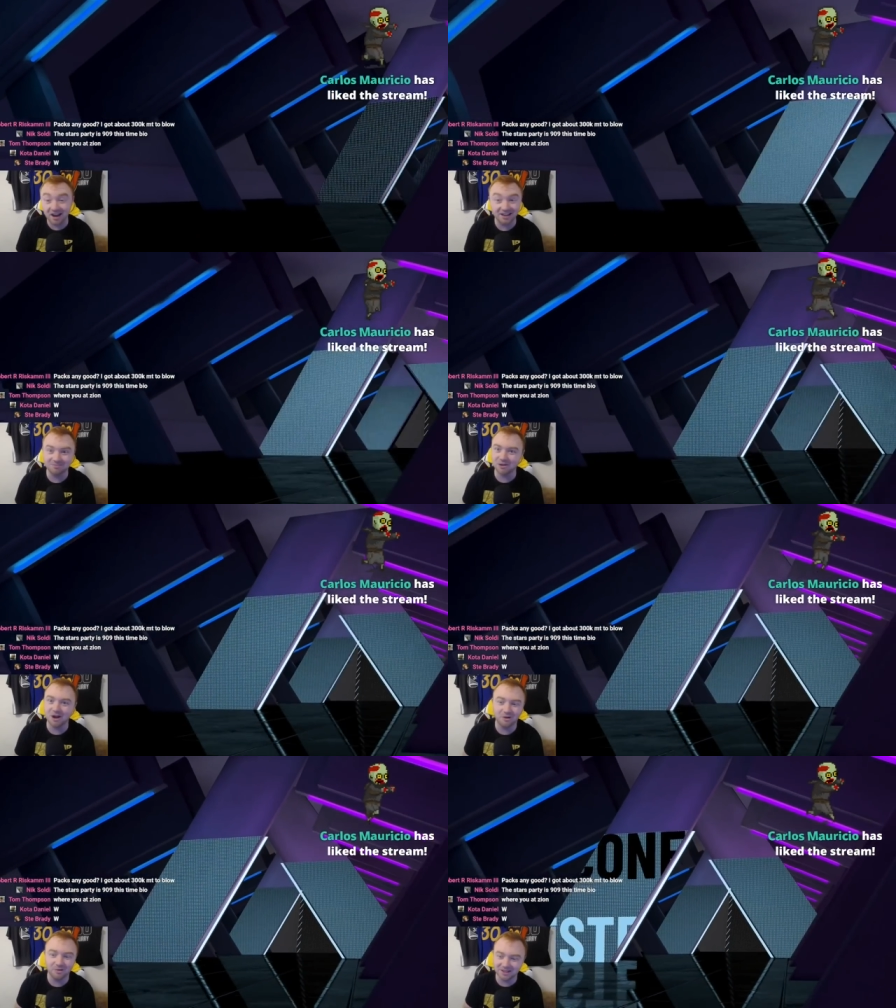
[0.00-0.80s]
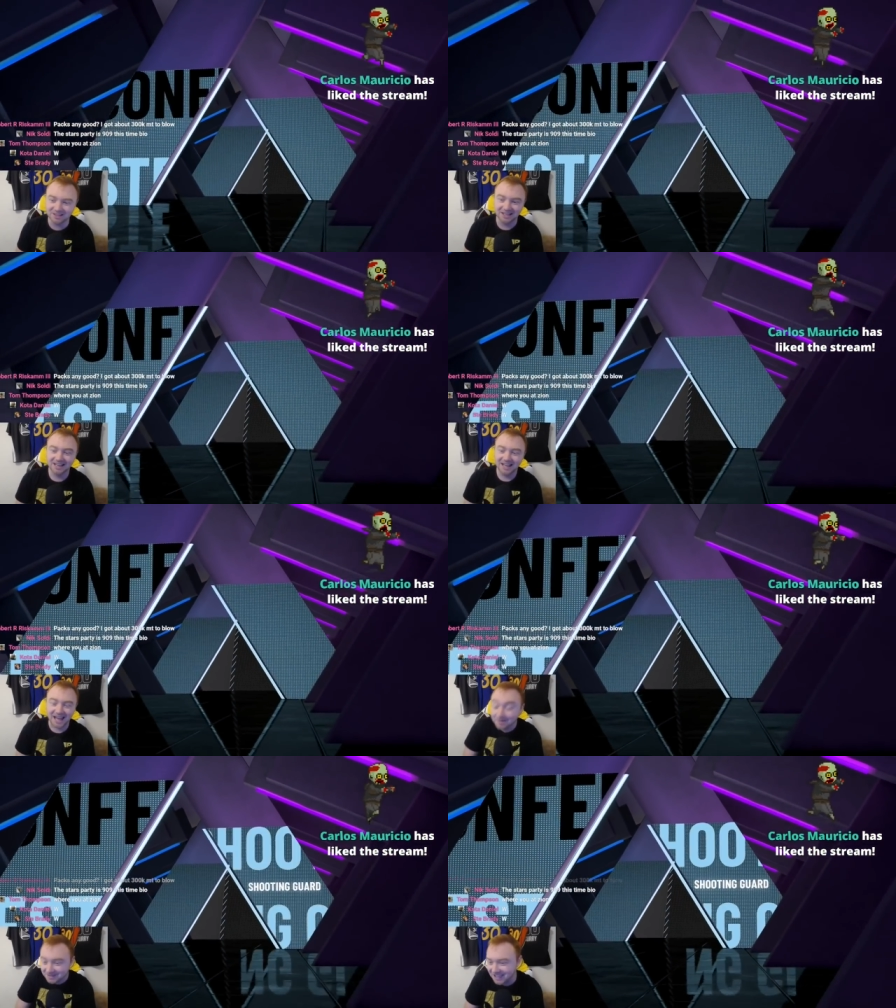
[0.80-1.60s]
bro, with M
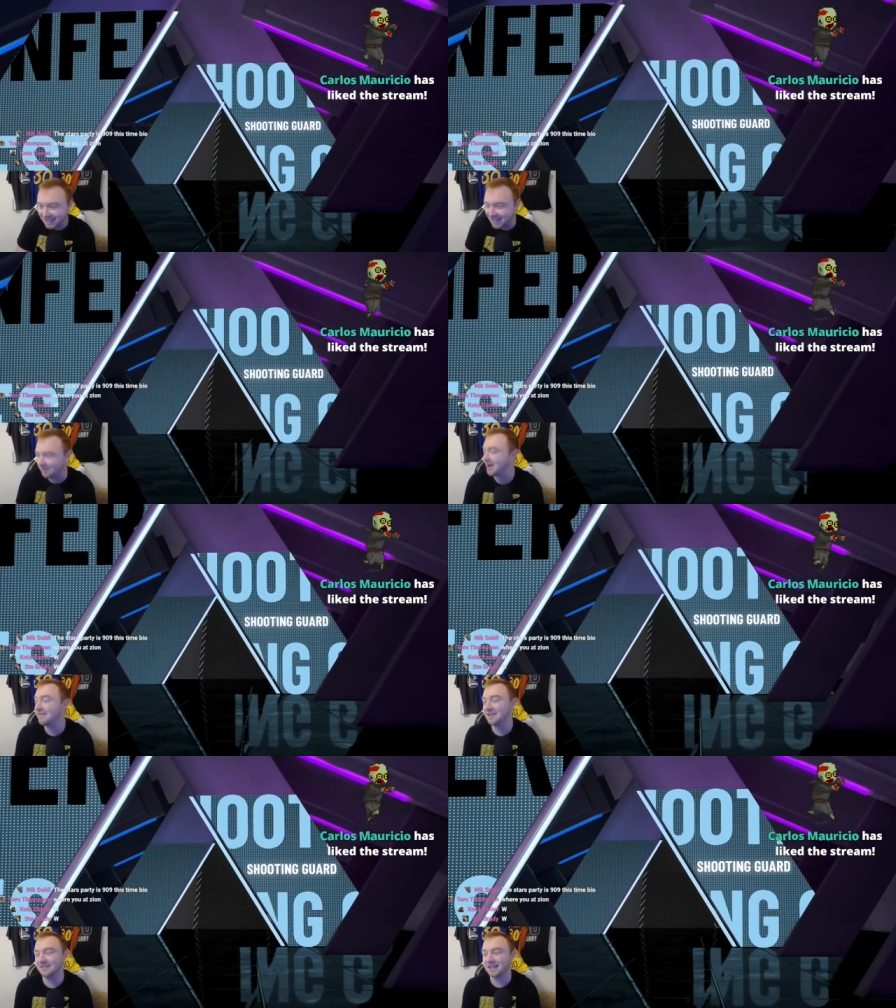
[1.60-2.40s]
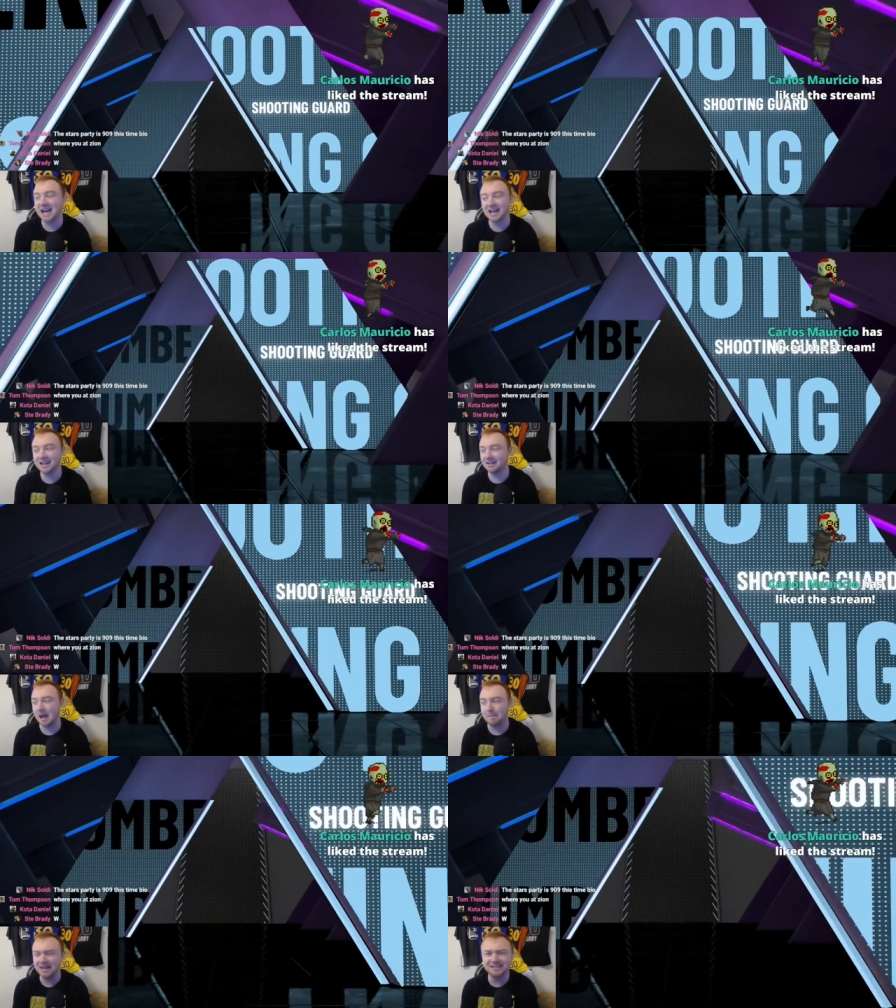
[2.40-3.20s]
T, and we haven't even gotten a pink
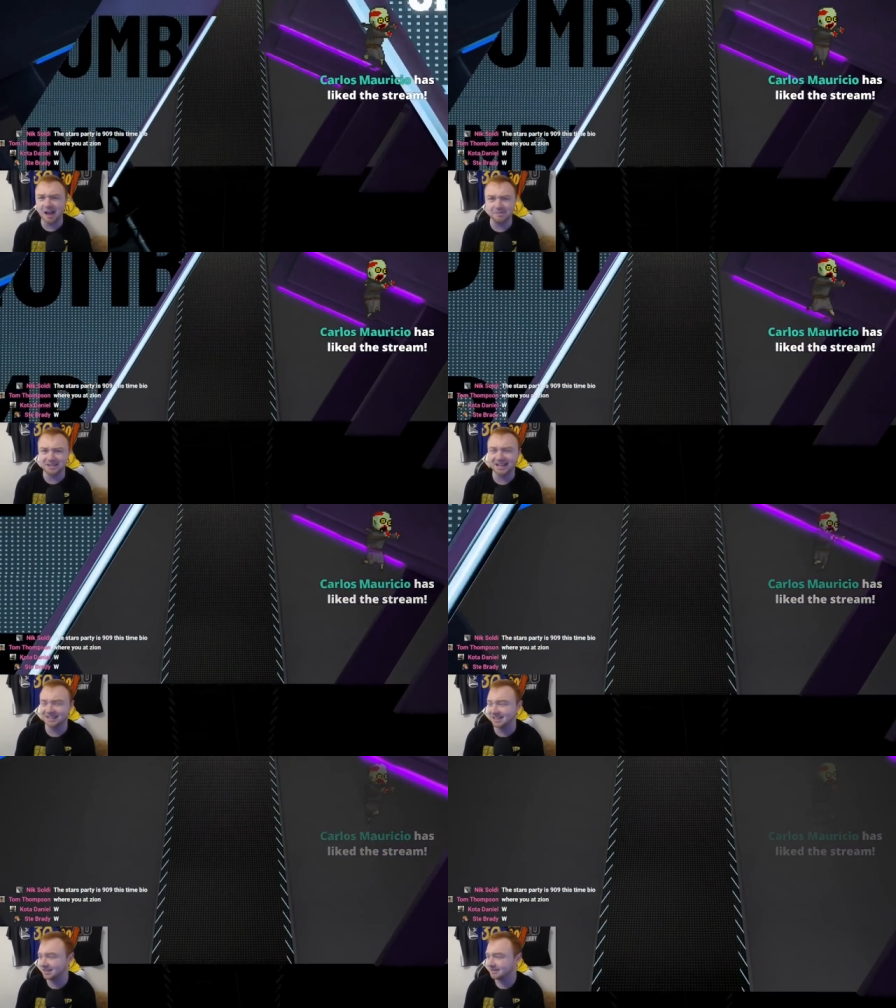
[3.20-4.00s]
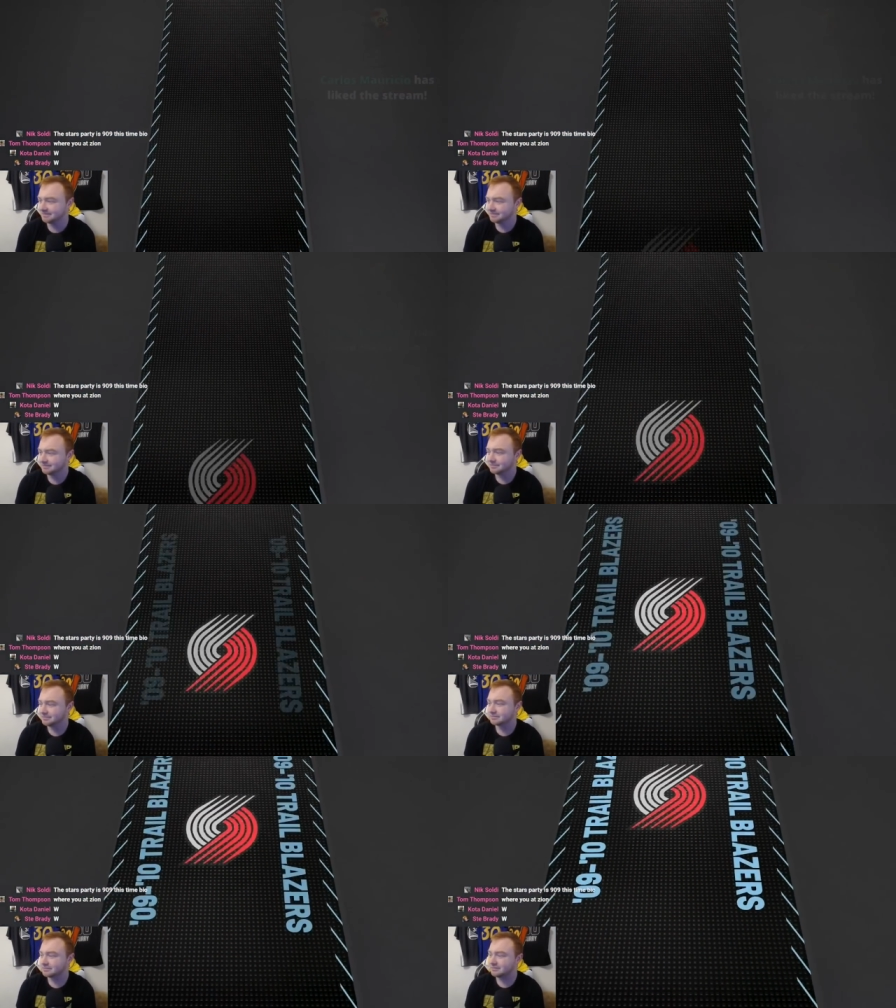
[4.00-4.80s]
diamond yet, I think.
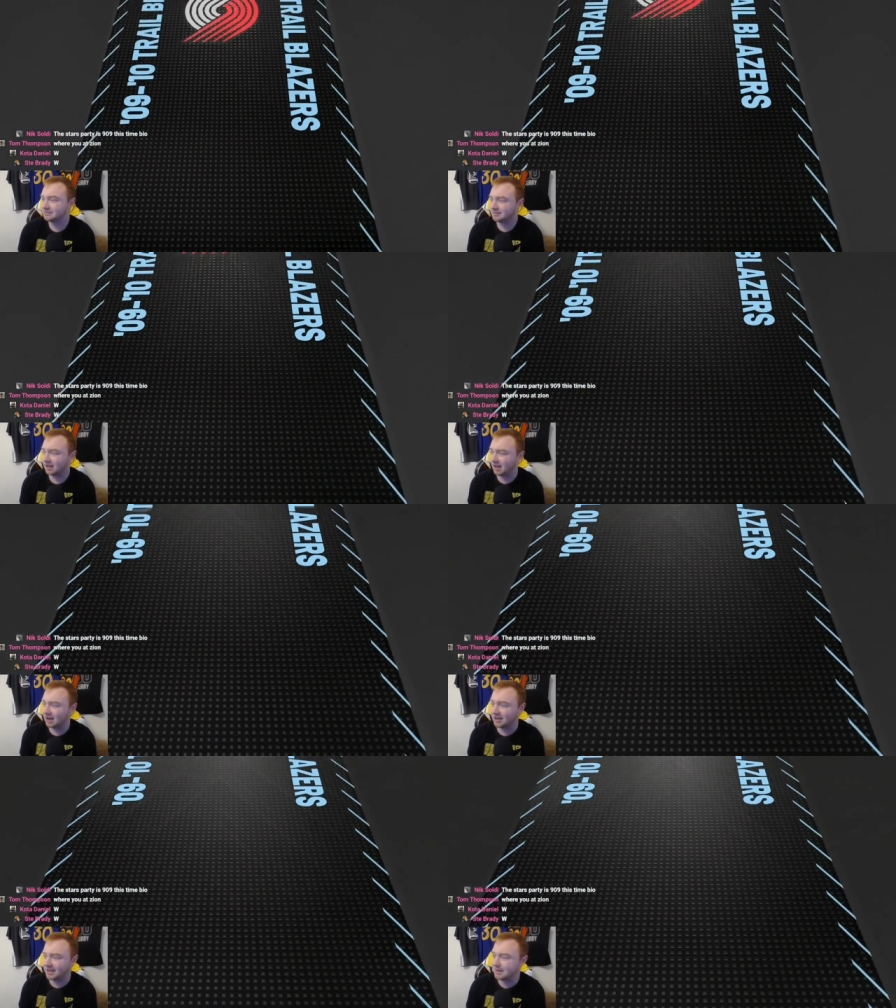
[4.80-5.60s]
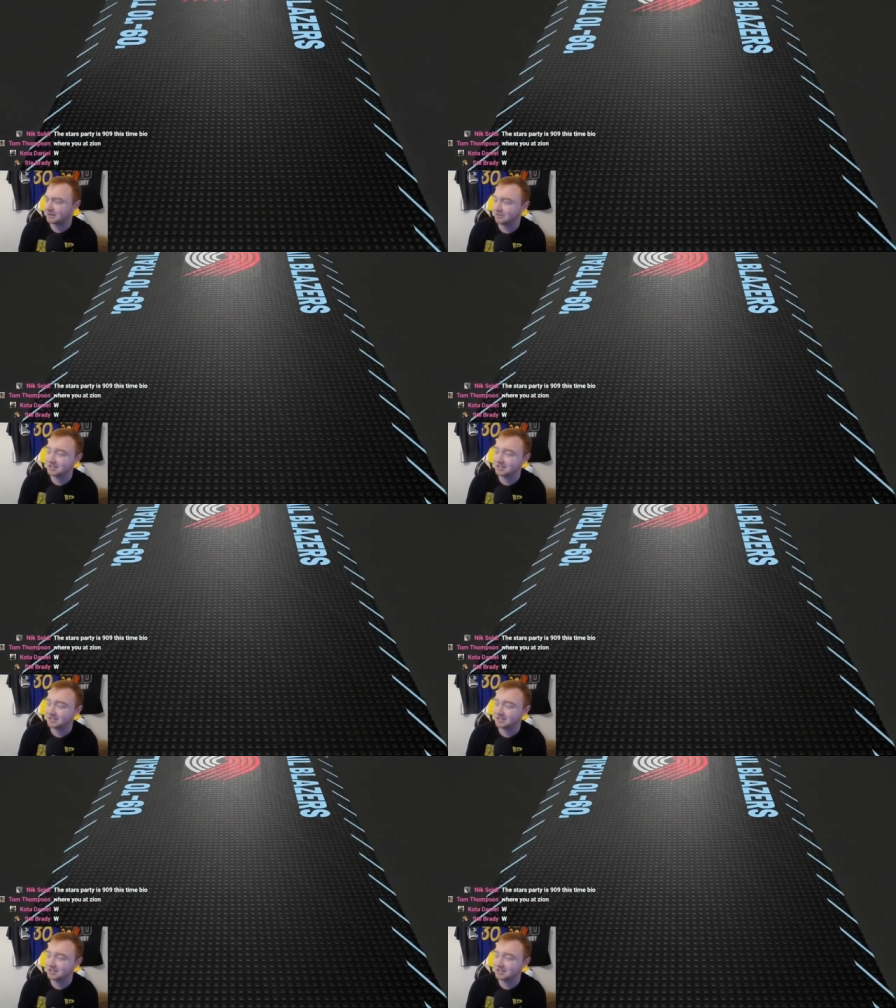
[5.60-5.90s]
Uh, you got about three hundred